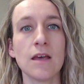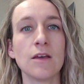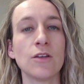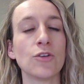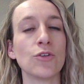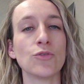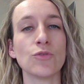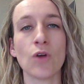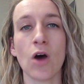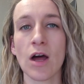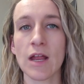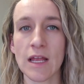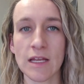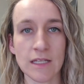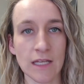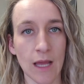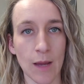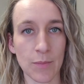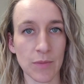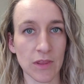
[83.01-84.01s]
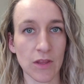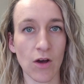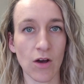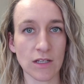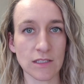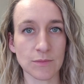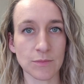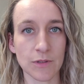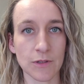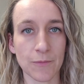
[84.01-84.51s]
They're not ending up in the
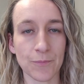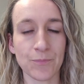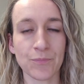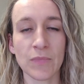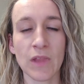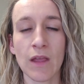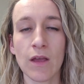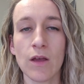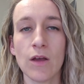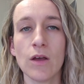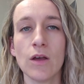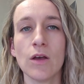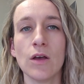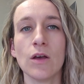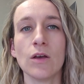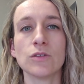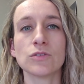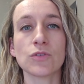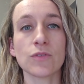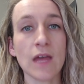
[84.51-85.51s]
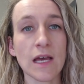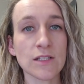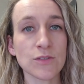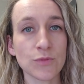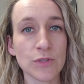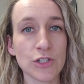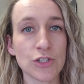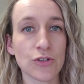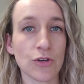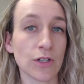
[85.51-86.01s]
hospital. So that's
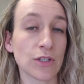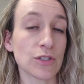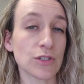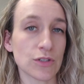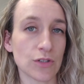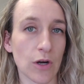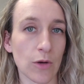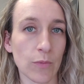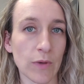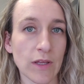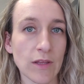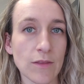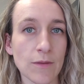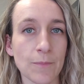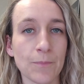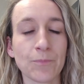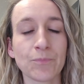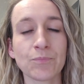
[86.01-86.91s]
reassuring to start with.